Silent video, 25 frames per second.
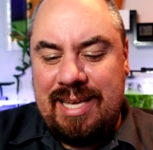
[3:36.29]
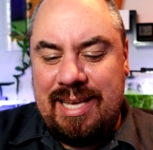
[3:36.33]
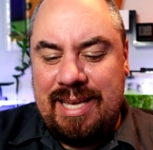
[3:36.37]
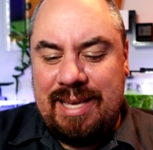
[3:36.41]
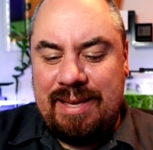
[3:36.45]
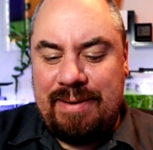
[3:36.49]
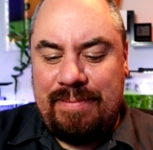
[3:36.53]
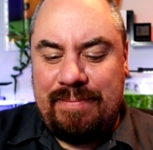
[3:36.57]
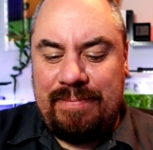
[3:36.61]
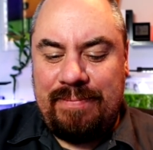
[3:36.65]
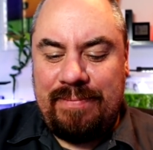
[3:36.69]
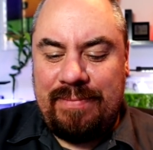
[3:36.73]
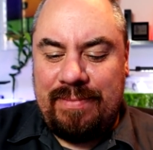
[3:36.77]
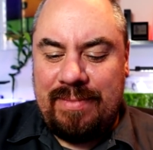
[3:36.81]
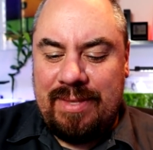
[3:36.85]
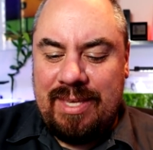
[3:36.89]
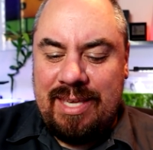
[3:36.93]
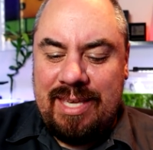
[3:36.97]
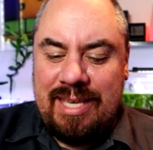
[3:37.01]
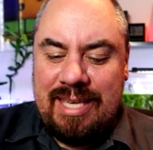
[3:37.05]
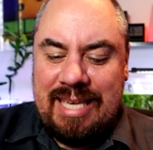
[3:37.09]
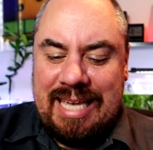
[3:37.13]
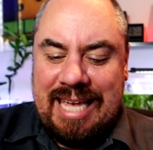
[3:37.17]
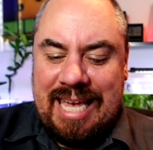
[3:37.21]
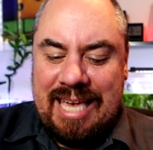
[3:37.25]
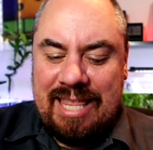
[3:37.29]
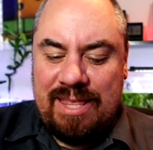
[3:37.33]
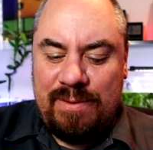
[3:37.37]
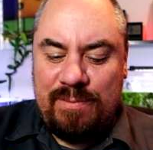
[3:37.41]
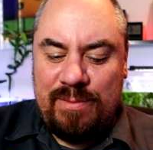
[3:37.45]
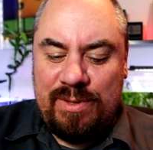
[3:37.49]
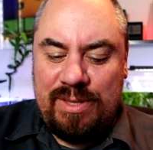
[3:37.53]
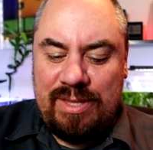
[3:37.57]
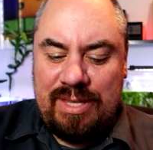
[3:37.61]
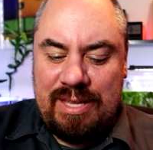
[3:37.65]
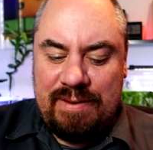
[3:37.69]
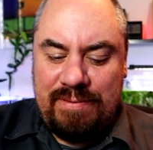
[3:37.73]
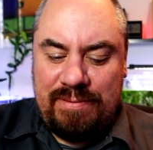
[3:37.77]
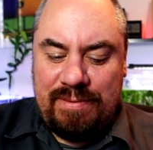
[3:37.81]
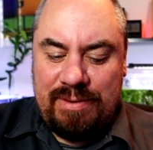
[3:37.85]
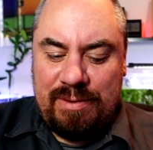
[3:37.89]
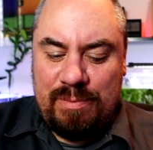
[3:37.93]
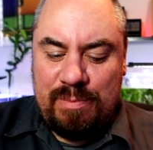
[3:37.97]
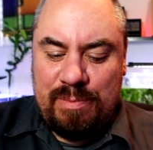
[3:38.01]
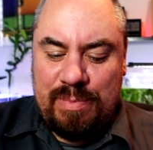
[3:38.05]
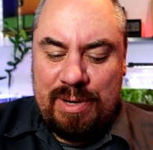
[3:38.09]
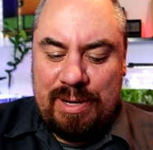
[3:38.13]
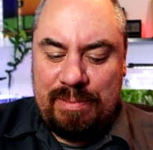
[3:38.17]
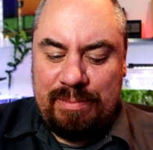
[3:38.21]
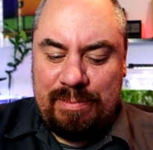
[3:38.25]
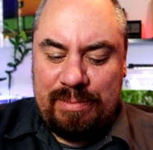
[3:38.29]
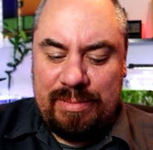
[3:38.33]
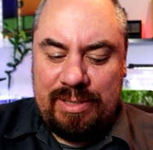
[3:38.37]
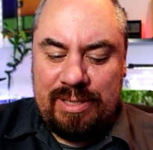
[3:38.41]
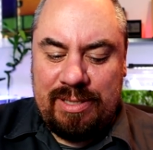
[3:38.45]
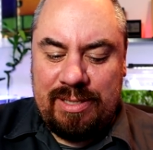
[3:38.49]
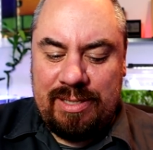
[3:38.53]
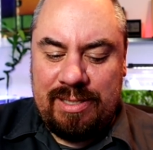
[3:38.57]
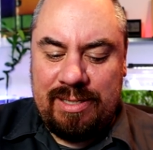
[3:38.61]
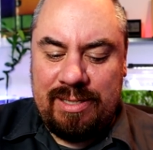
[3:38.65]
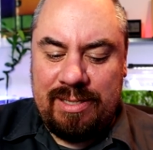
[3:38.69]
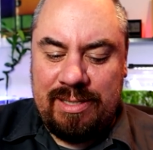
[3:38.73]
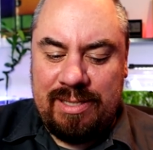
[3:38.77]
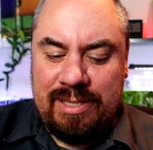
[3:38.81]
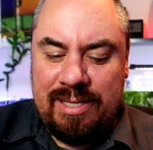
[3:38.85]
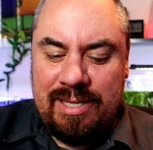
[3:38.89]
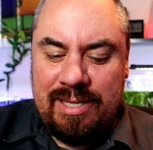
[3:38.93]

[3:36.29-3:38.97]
Um, you get them with different pumps.